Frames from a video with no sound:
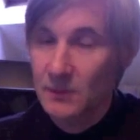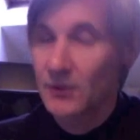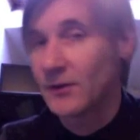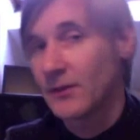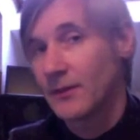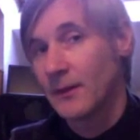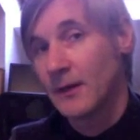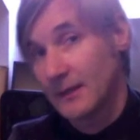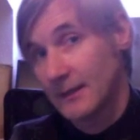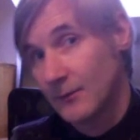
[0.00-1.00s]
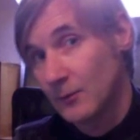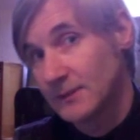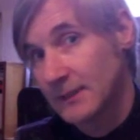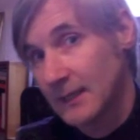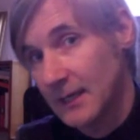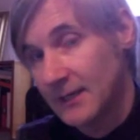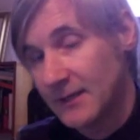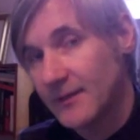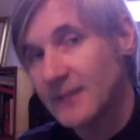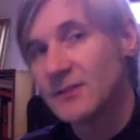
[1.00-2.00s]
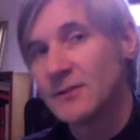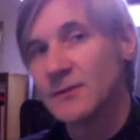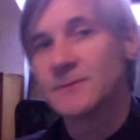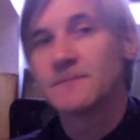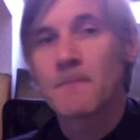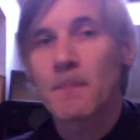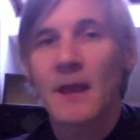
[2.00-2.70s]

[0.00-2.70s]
Because without those individuals